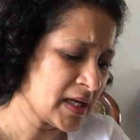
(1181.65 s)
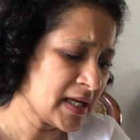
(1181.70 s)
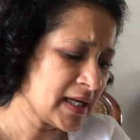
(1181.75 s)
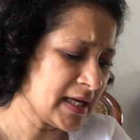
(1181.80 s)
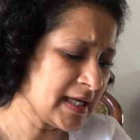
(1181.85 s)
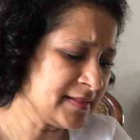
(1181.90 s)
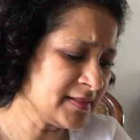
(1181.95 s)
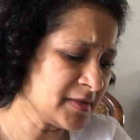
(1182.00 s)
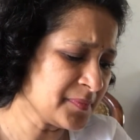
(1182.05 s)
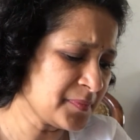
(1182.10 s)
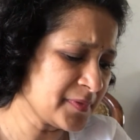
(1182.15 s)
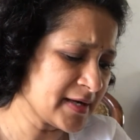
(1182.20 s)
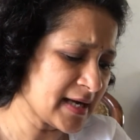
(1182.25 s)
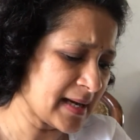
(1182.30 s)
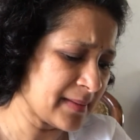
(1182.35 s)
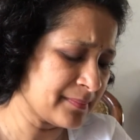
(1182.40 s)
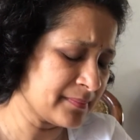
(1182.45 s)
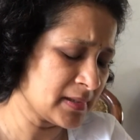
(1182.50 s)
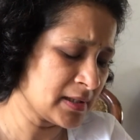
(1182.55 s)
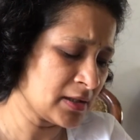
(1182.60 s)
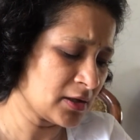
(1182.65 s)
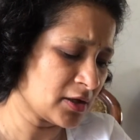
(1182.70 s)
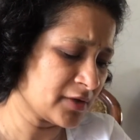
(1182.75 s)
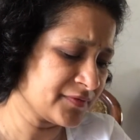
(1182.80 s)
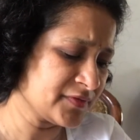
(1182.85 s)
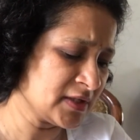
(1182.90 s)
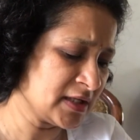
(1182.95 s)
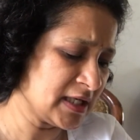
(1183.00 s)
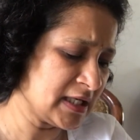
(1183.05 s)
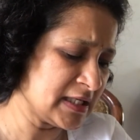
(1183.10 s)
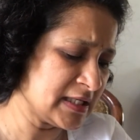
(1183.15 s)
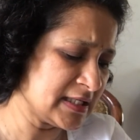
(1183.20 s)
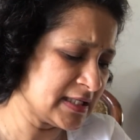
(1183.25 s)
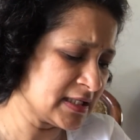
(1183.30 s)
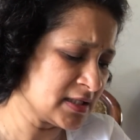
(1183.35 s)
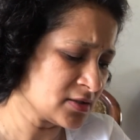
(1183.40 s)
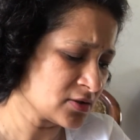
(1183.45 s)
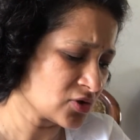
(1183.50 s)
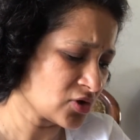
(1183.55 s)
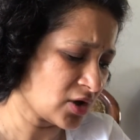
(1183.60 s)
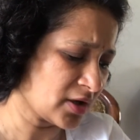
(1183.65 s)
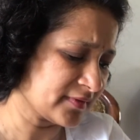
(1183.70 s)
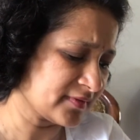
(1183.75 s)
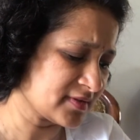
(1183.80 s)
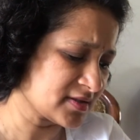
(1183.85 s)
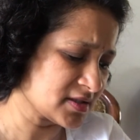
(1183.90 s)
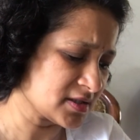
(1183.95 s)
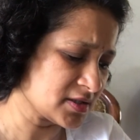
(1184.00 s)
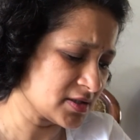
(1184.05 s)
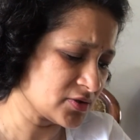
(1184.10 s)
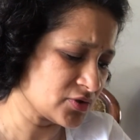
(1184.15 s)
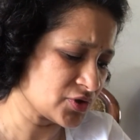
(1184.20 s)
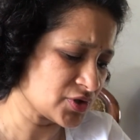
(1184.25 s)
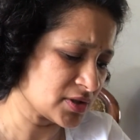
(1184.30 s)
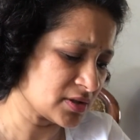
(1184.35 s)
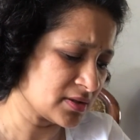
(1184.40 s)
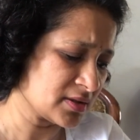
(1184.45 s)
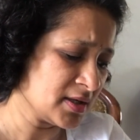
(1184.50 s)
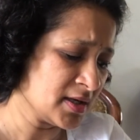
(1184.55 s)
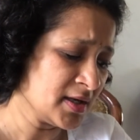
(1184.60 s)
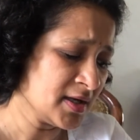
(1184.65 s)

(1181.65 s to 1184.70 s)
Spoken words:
in the preamble of the Indian Constitution.